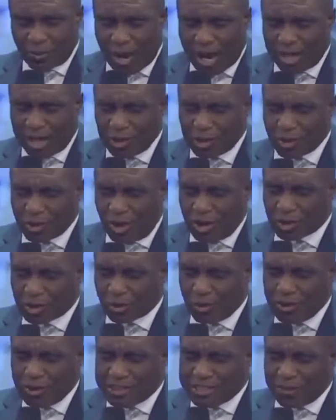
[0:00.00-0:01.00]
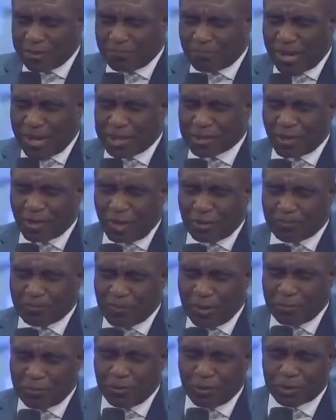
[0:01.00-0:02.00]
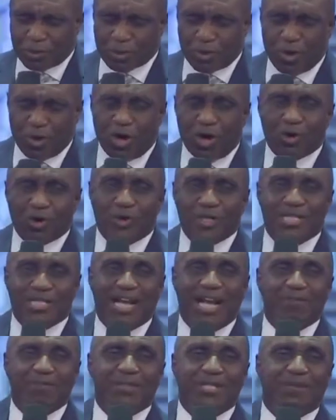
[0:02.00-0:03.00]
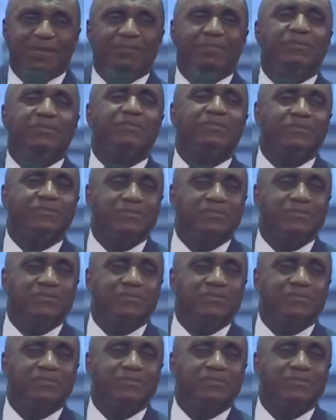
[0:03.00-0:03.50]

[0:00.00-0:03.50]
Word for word: One, those who depend on people to always help them.